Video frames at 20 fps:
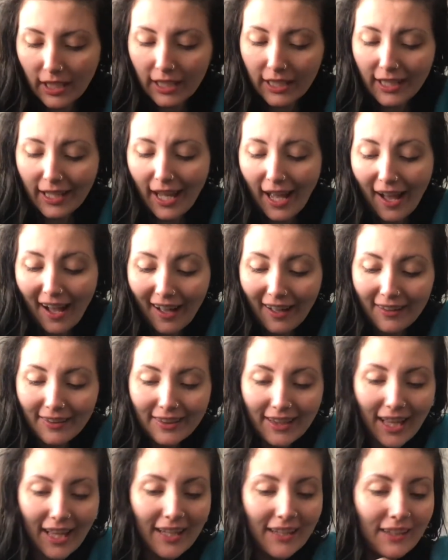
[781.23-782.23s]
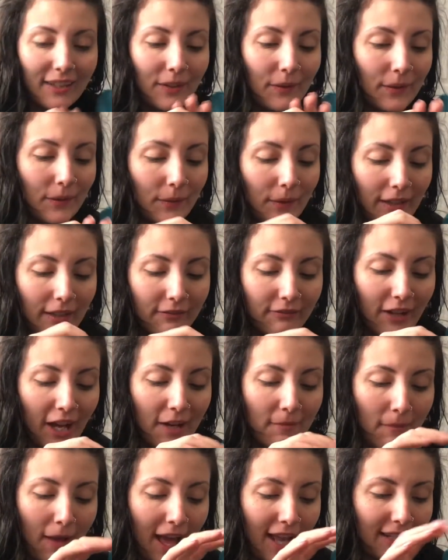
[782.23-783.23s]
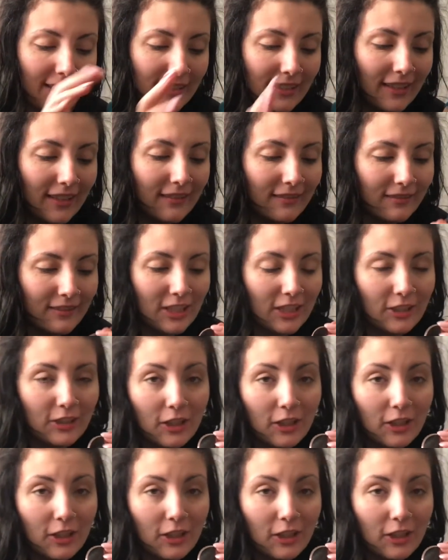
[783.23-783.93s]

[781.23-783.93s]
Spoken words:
yeah, then we went and found Madison. She